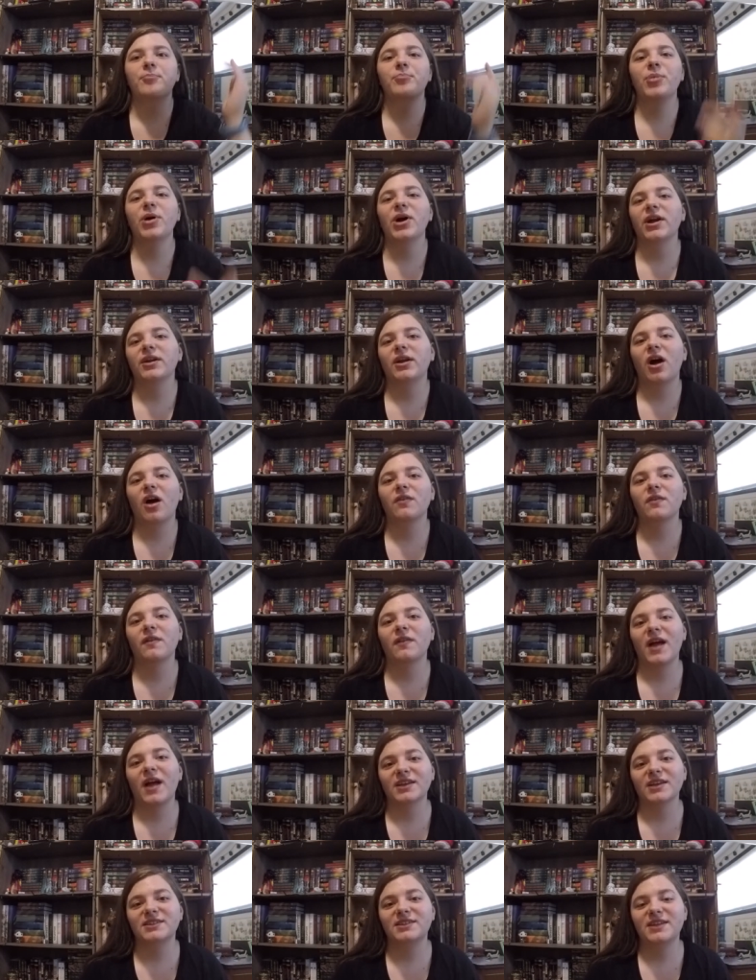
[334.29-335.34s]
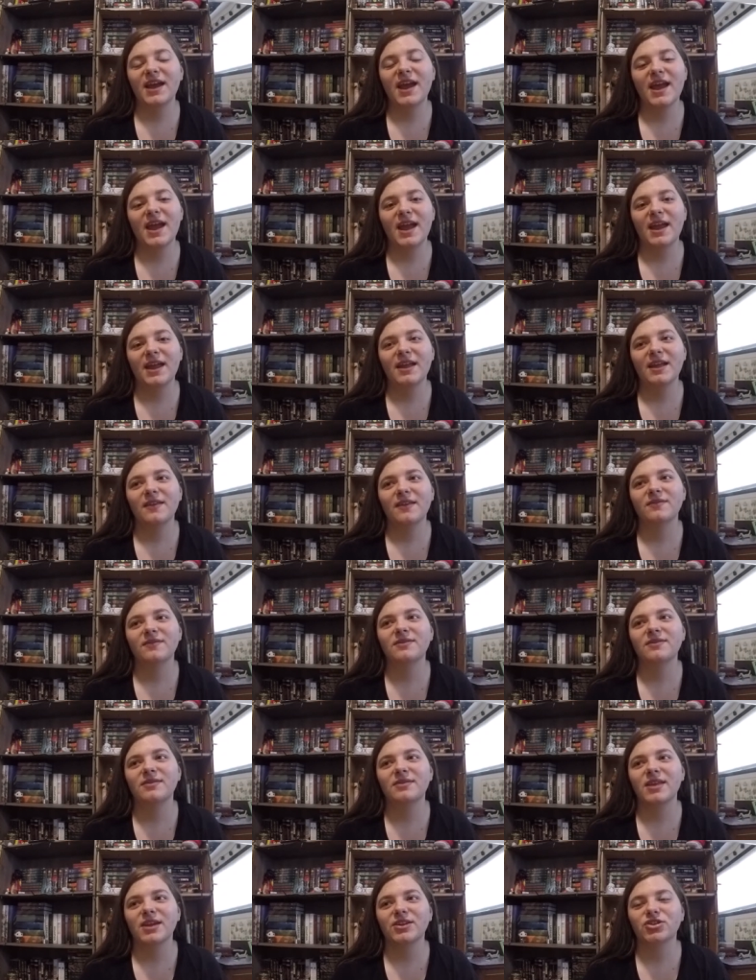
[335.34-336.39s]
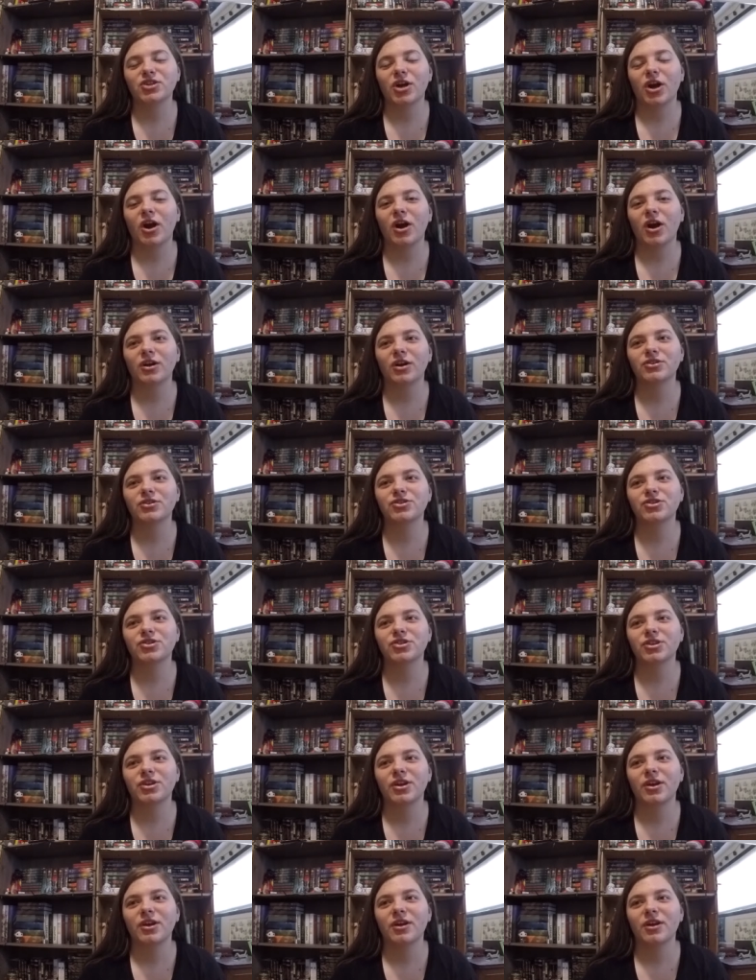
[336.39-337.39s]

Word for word: But on the last day, they charged